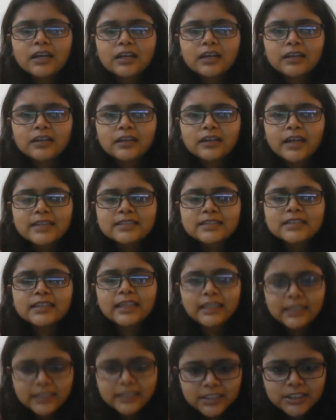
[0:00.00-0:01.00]
as an
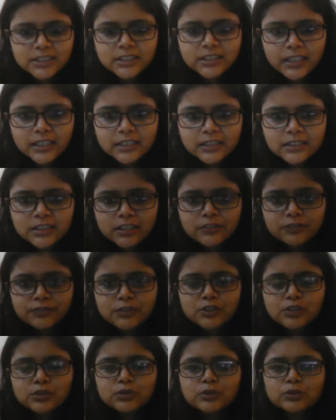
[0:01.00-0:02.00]

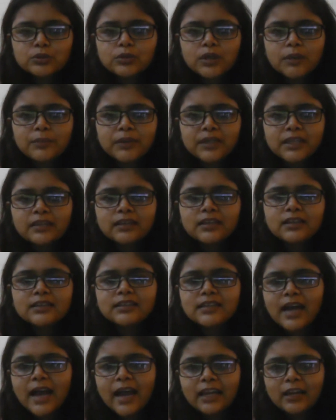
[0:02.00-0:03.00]
initiative to begin a
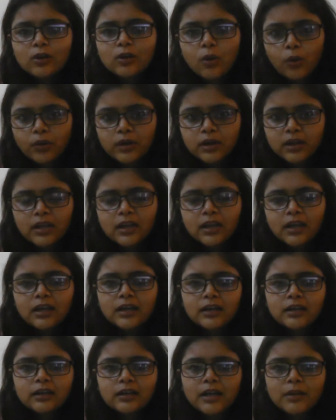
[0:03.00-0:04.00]
dialogue
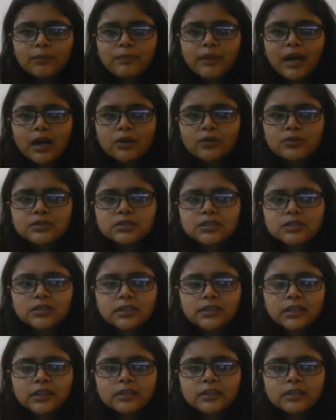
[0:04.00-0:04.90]
about